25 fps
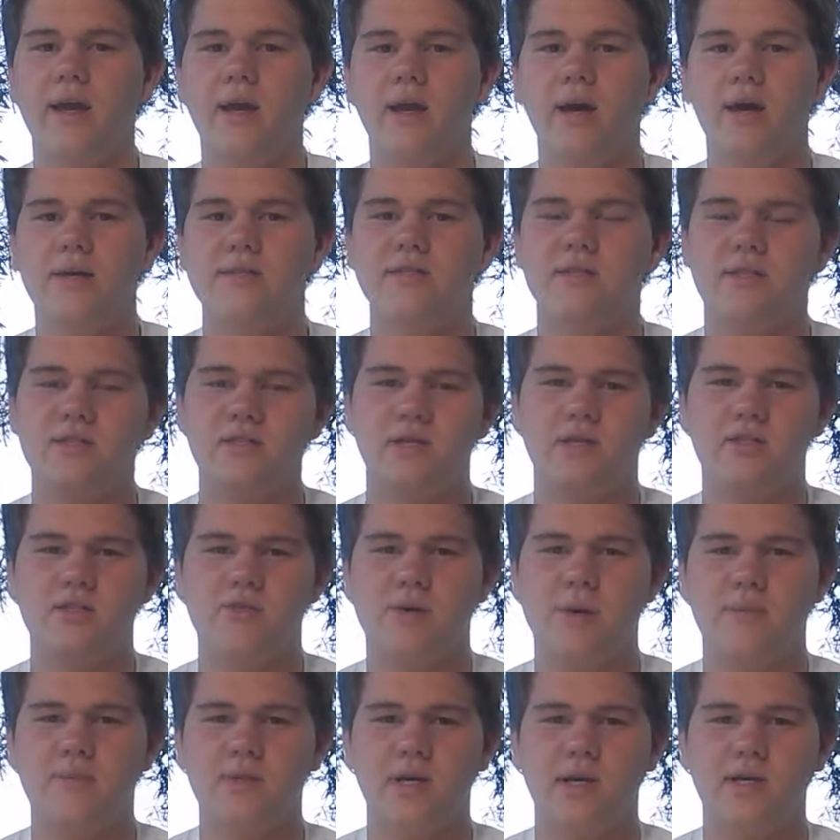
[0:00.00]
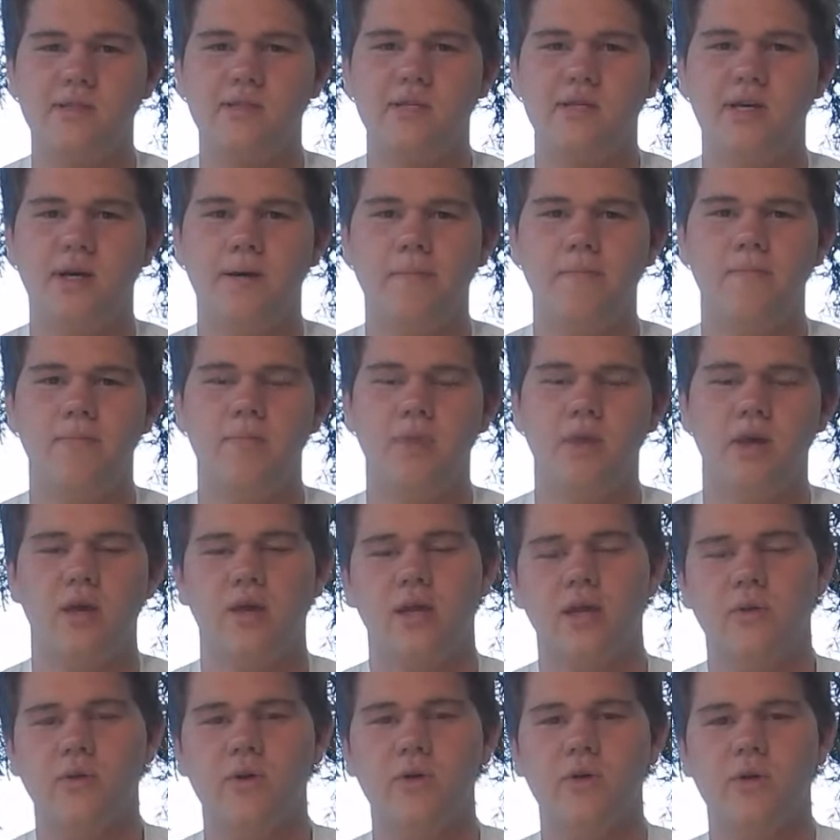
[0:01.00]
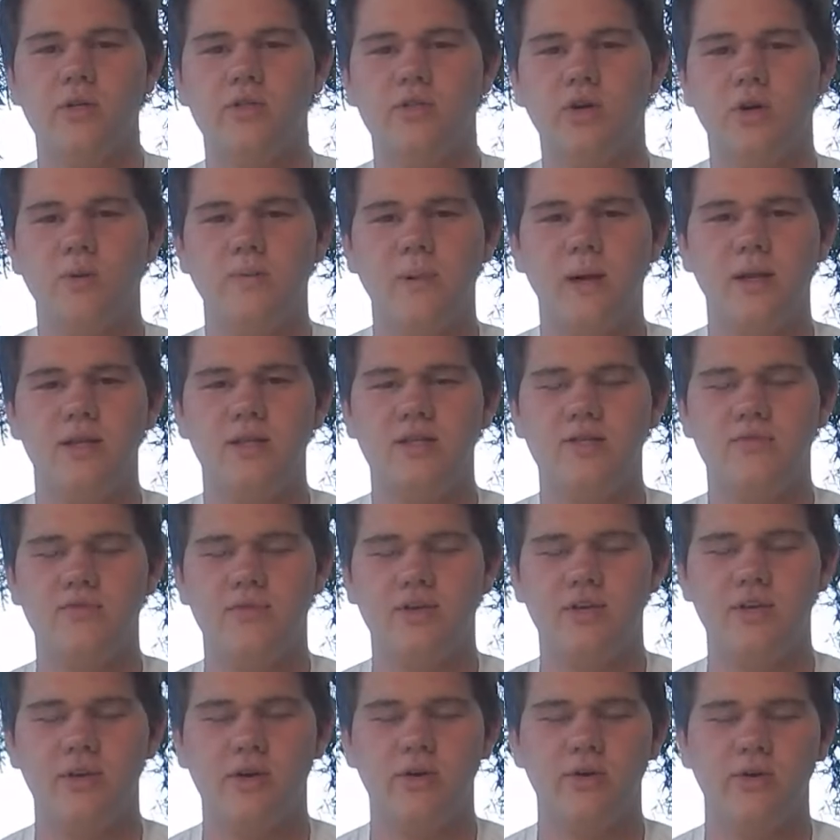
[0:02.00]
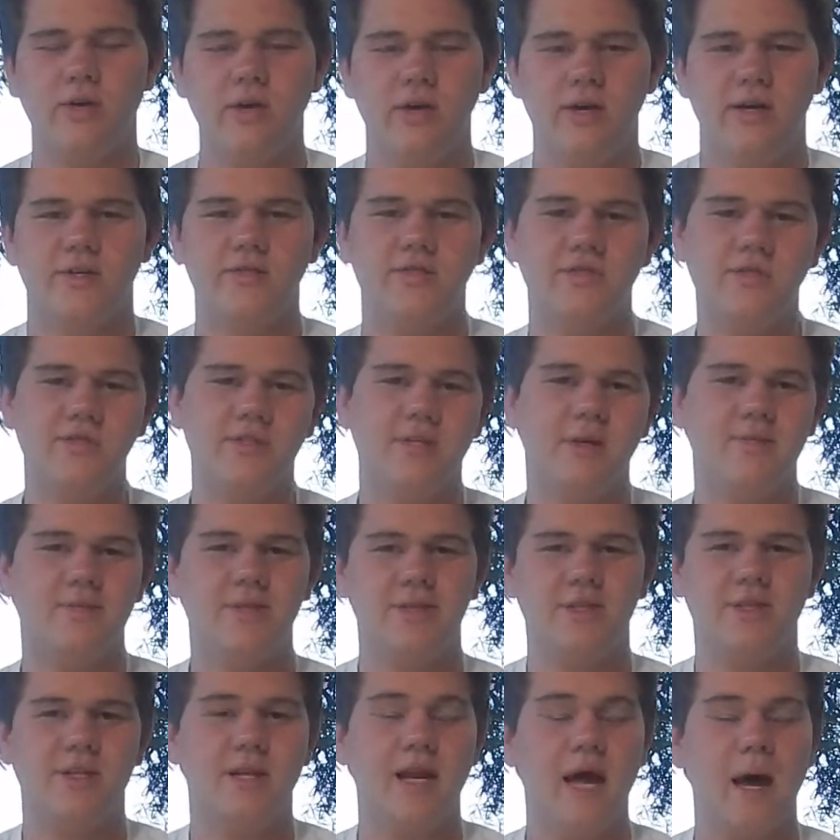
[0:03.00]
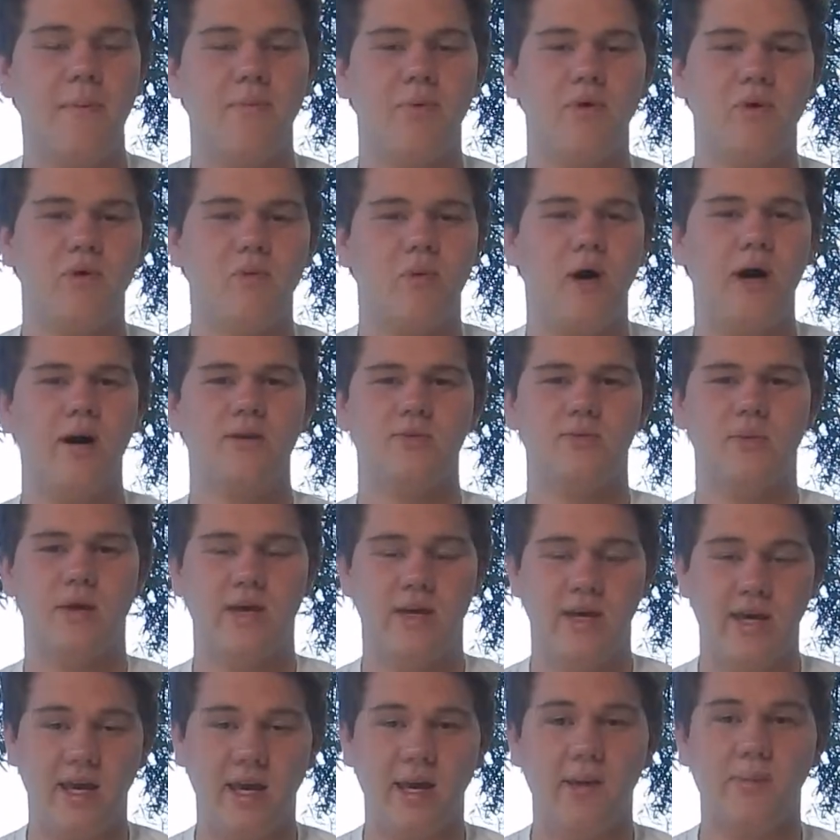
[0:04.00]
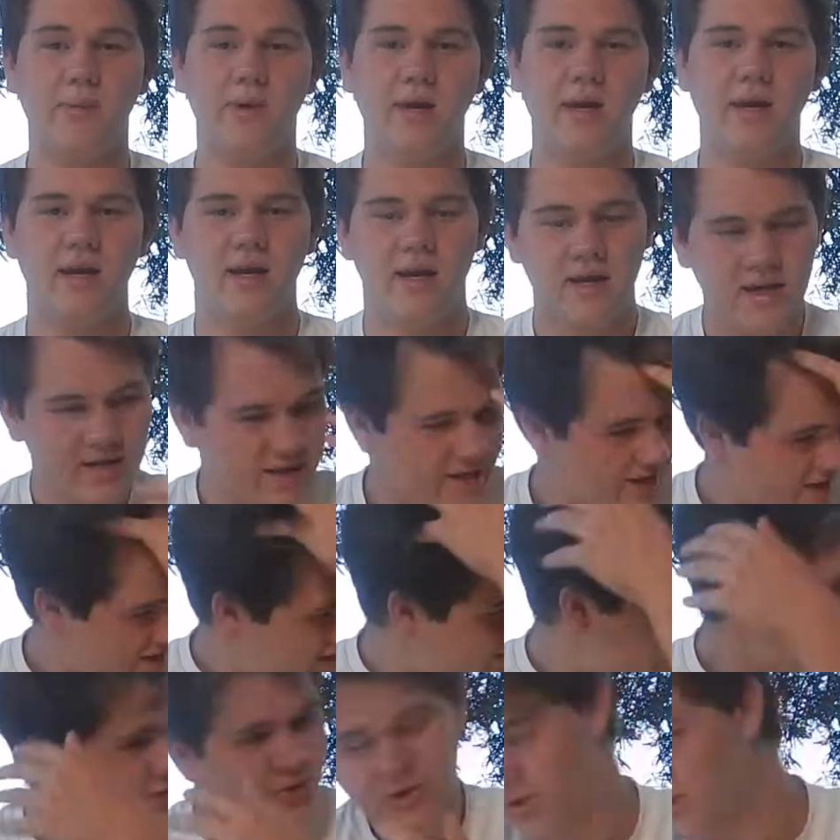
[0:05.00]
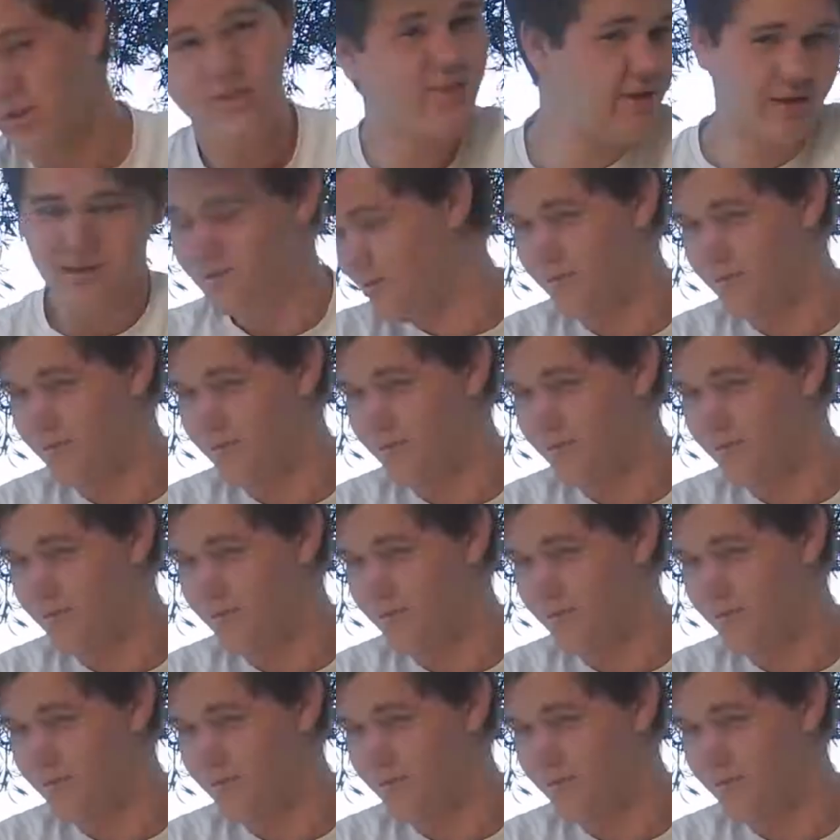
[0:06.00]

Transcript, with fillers: Hey guys, it's Aussie Reptilez here. Now what I want to talk about in this video is just something that happened while I was away camping. Now ignore the